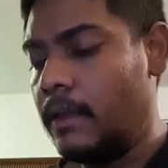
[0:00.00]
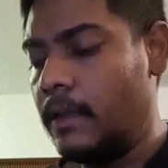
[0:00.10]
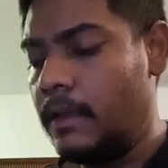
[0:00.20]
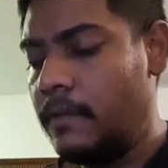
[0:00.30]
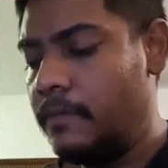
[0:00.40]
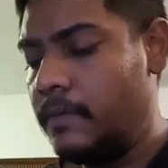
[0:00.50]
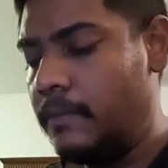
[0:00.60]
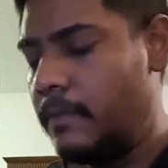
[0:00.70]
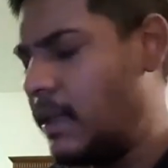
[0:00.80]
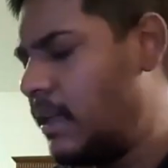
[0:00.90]

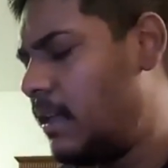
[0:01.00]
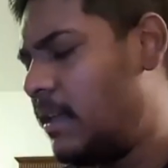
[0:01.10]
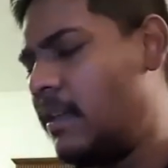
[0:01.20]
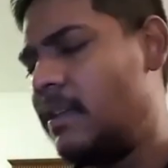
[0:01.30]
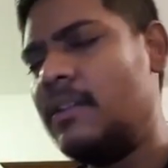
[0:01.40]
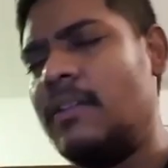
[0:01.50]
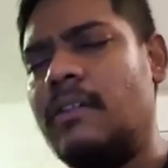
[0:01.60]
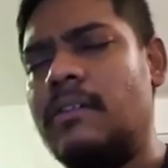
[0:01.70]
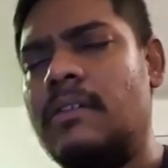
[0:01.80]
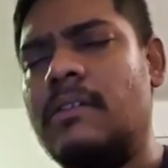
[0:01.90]
Every man
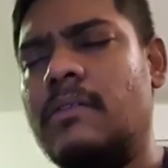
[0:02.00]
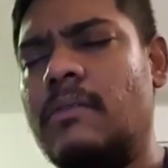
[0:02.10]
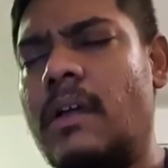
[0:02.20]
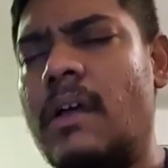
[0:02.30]
on the run